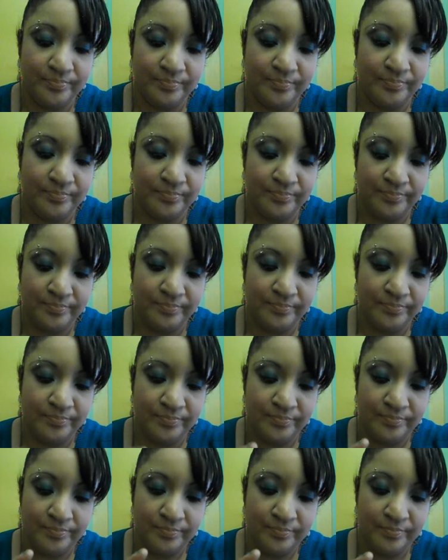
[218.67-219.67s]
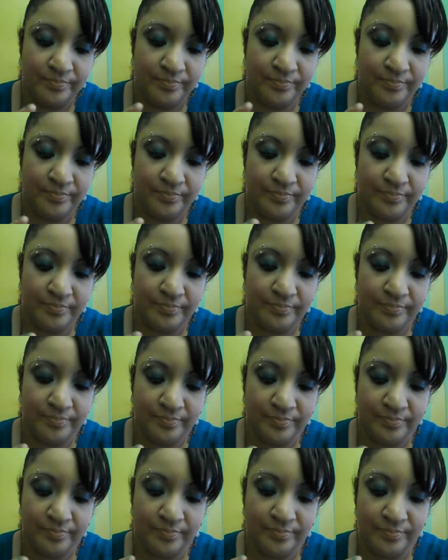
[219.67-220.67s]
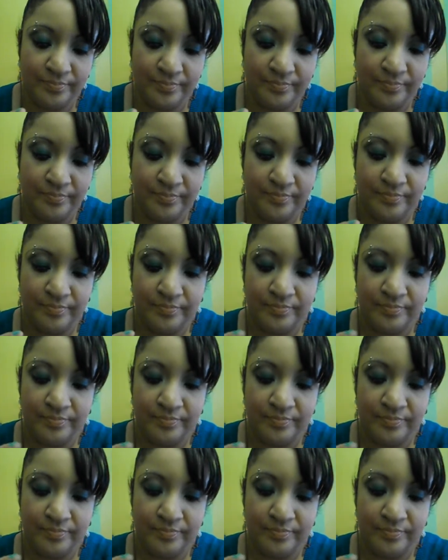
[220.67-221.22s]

(no one is talking)